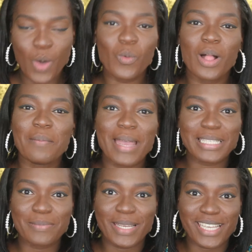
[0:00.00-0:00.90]
Welcome
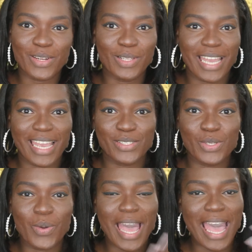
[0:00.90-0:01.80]
back to my channel, guys.
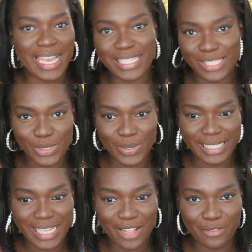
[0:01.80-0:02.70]
So as you
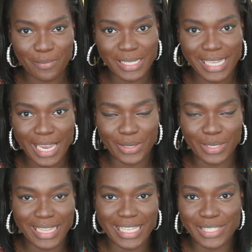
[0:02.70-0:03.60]
can tell from the
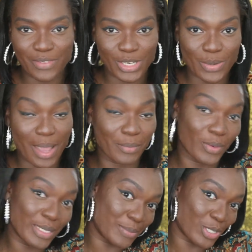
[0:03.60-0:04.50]
title, in this video I'm
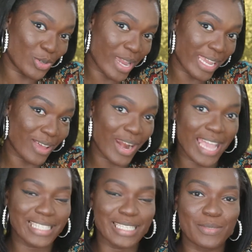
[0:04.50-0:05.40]
going to be trying out
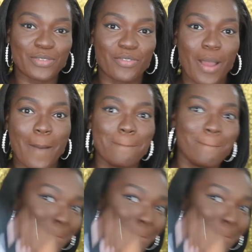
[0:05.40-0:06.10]
items from